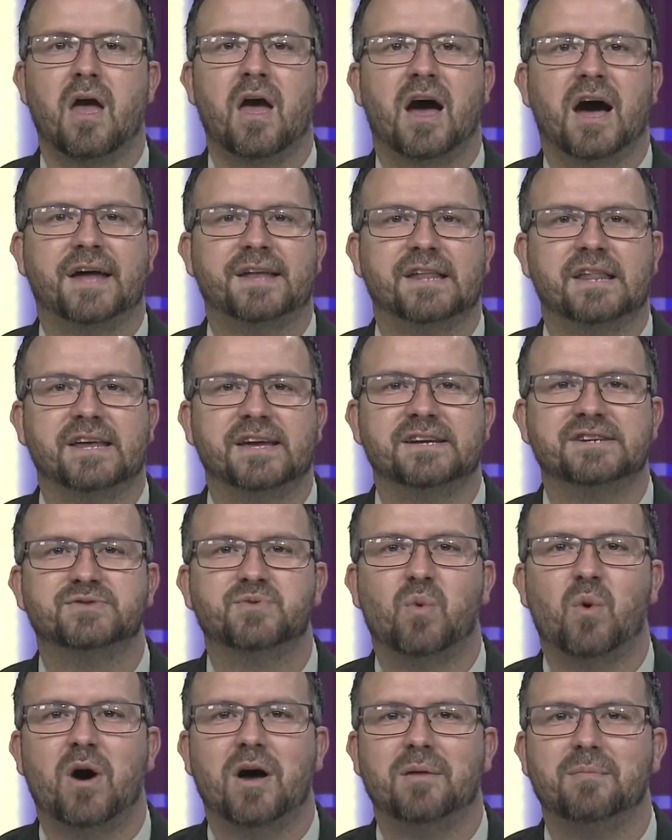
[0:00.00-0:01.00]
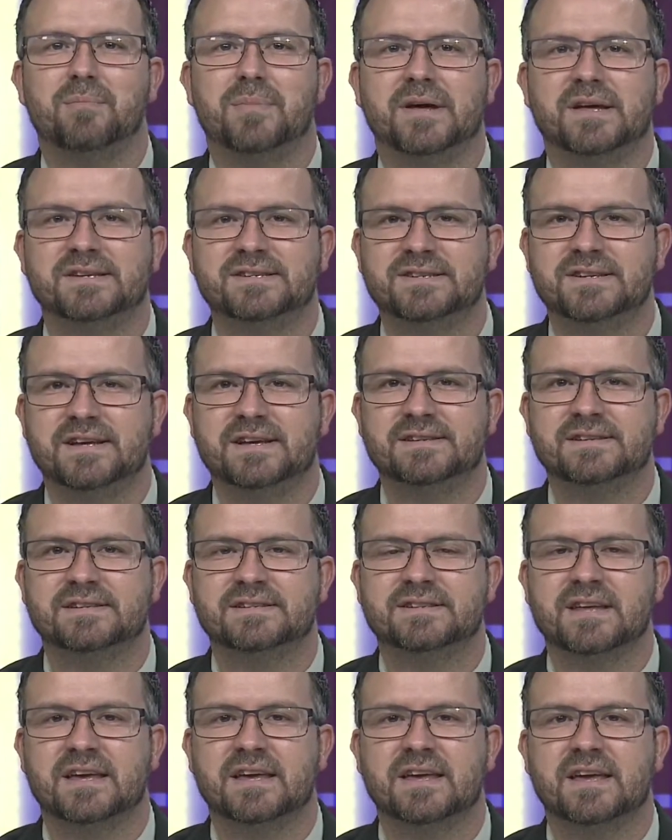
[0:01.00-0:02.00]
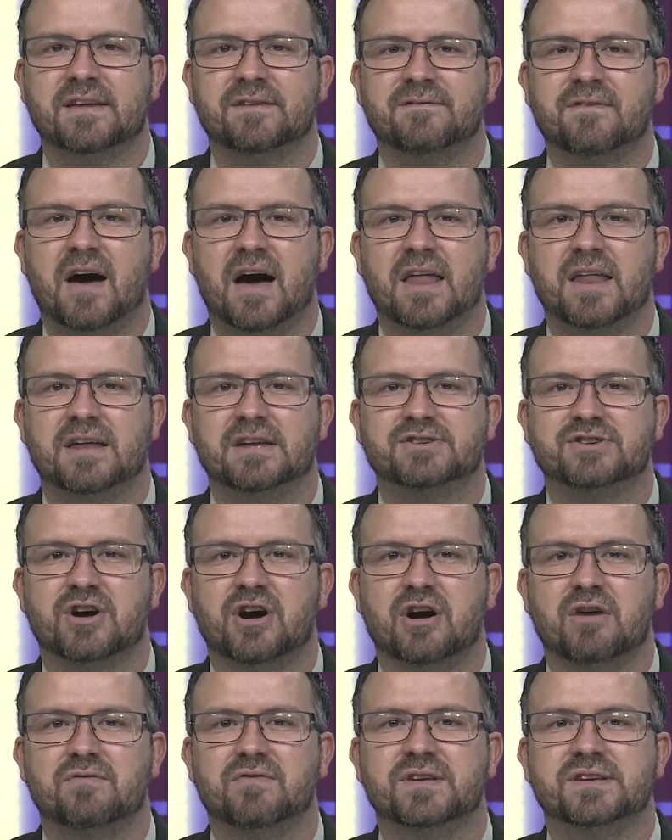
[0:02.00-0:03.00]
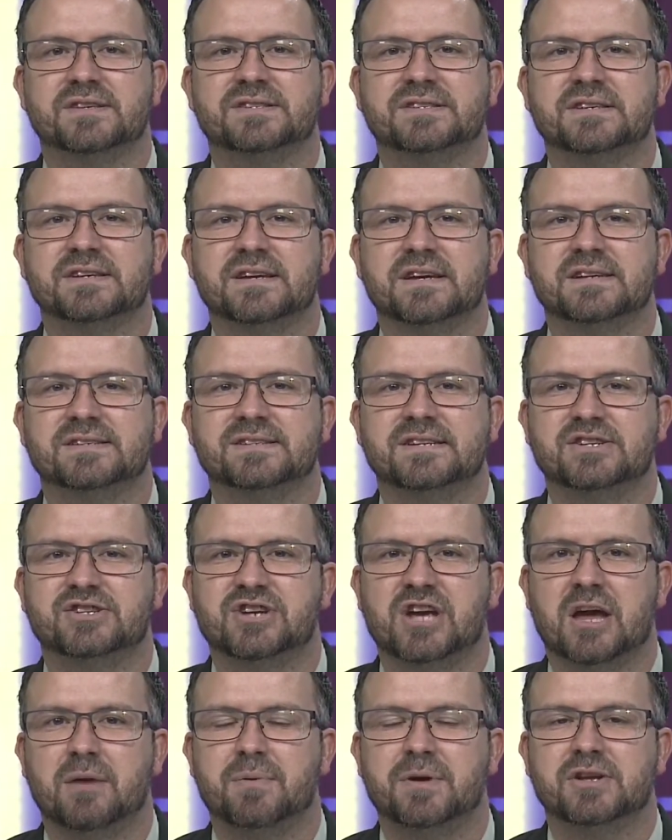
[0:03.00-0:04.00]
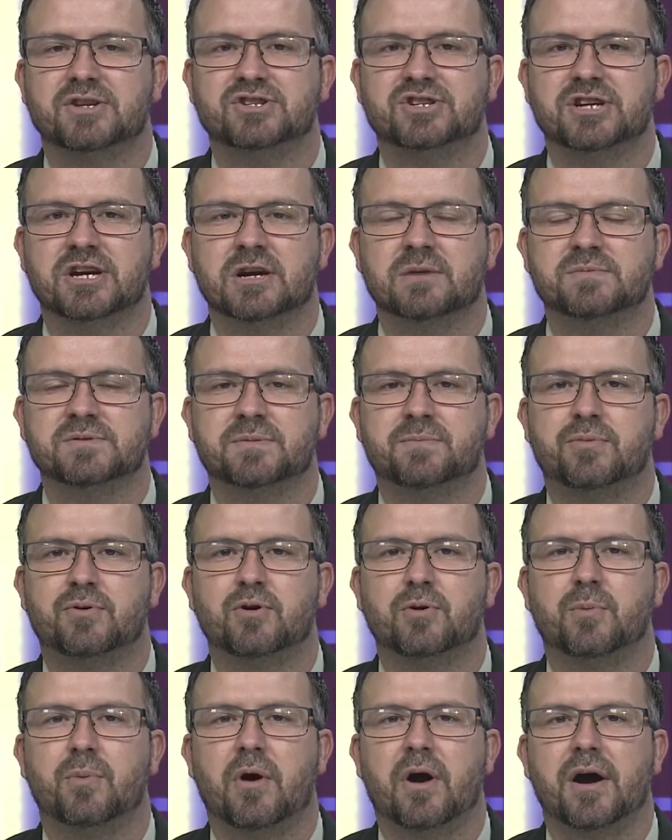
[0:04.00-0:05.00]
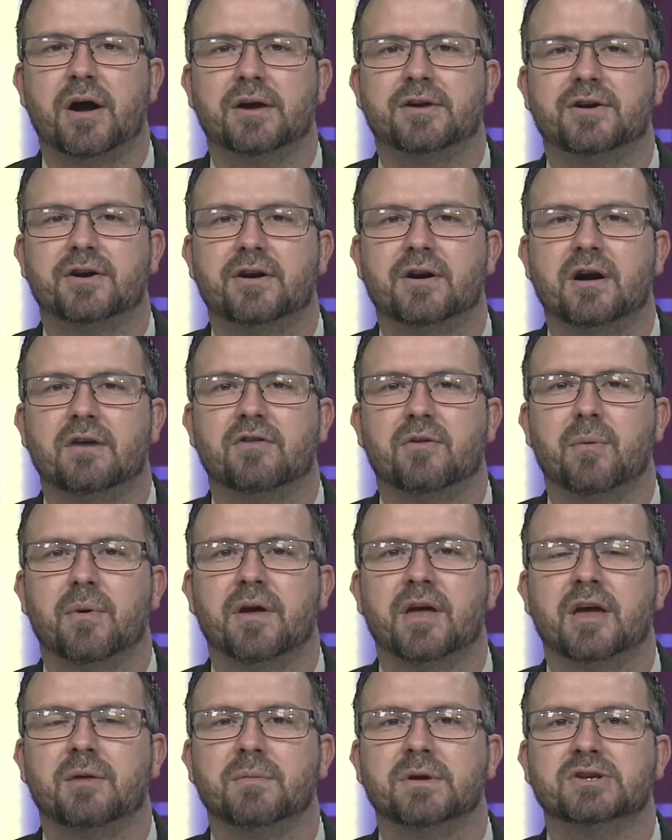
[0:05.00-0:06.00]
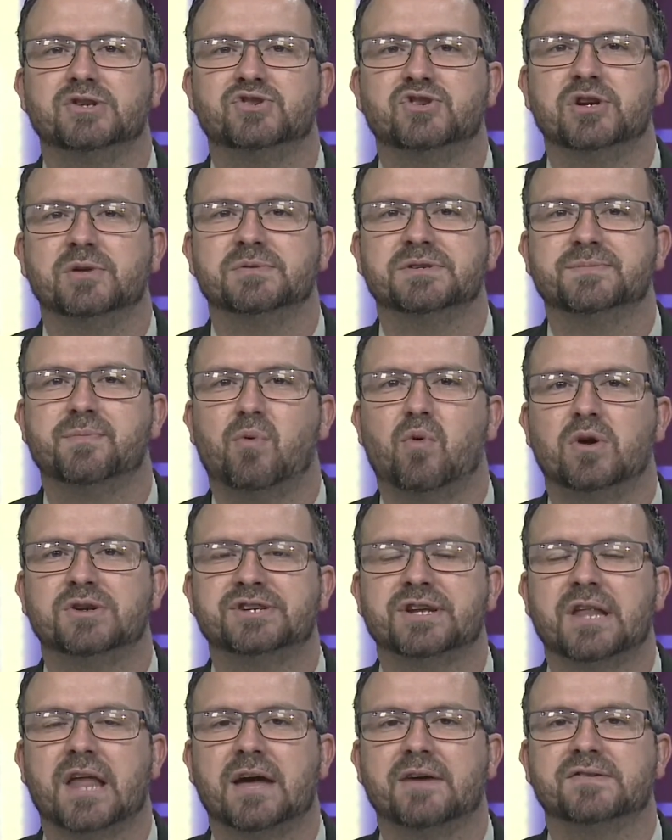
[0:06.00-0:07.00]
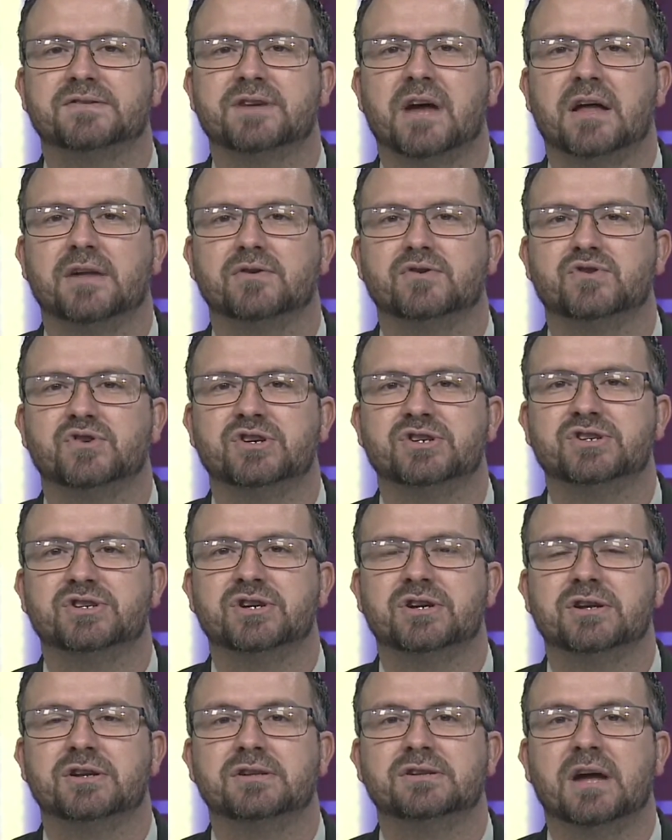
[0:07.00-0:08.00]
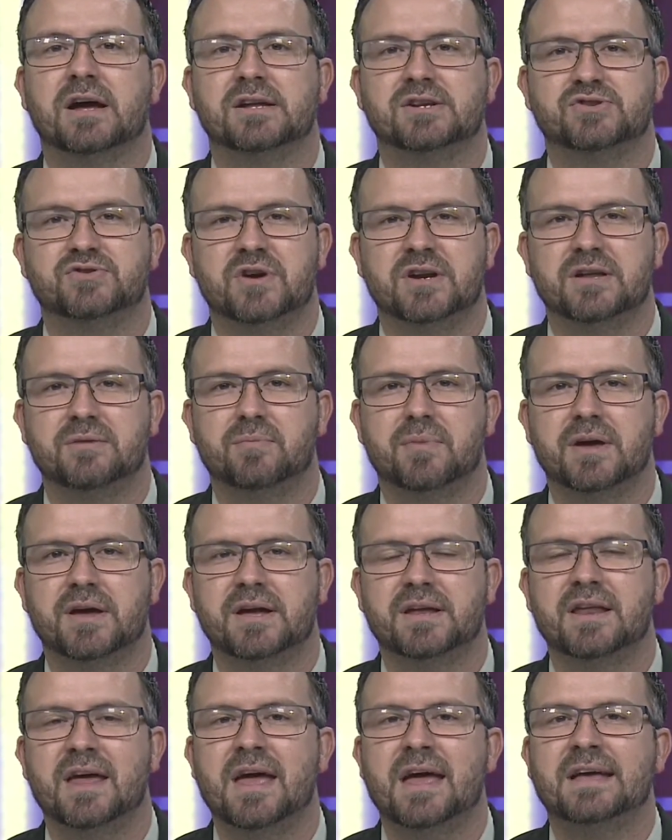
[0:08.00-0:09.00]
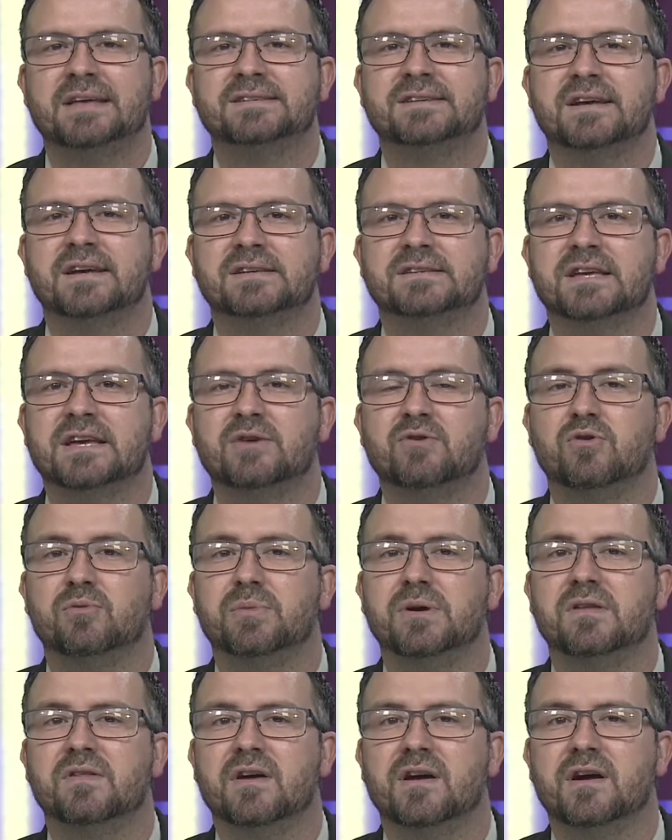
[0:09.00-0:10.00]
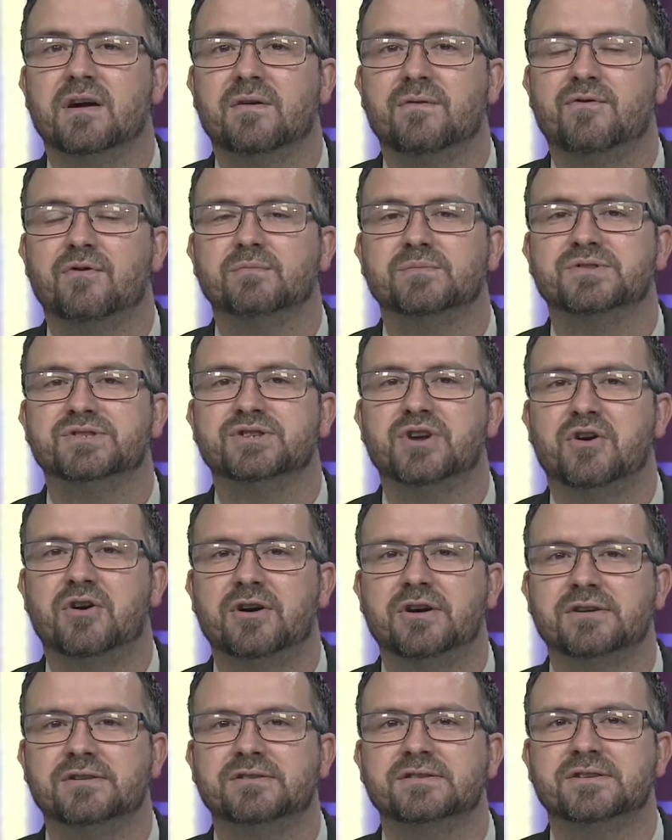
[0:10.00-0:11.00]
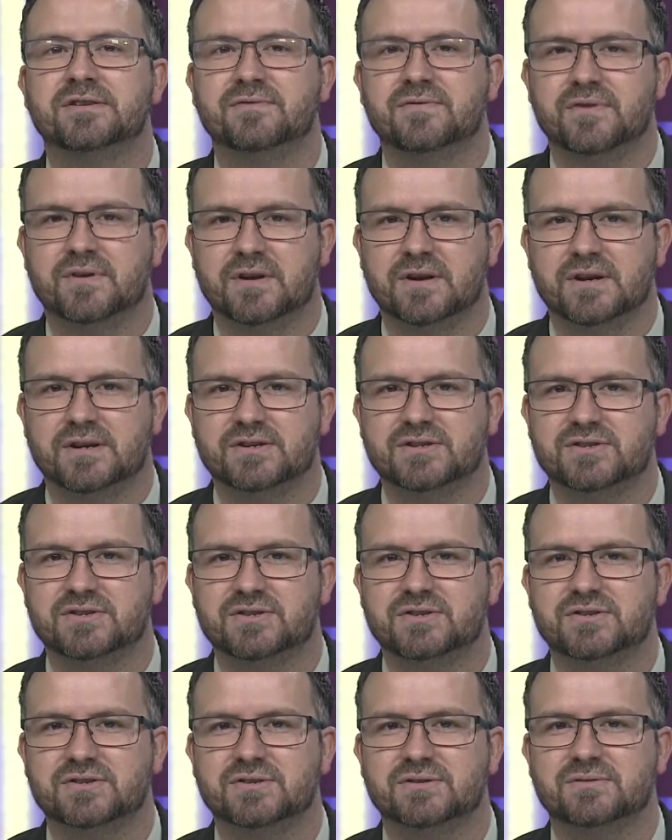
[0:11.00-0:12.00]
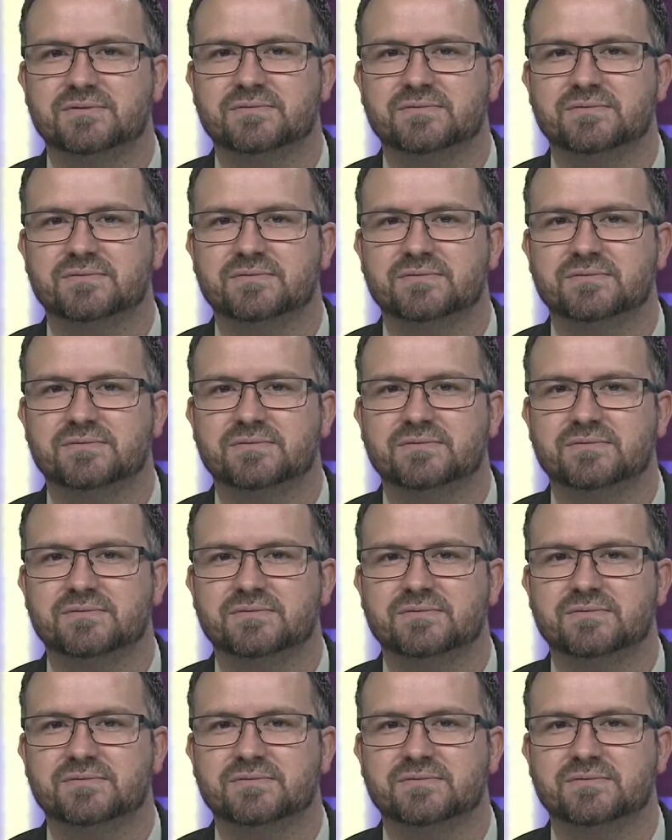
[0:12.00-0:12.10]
At least one business is taking advantage of the CAC Championships. Proprietor of the Bahamian Dream Sports and Lifestyle Nutrition, Andretti Bain, says he will be there from start to finish.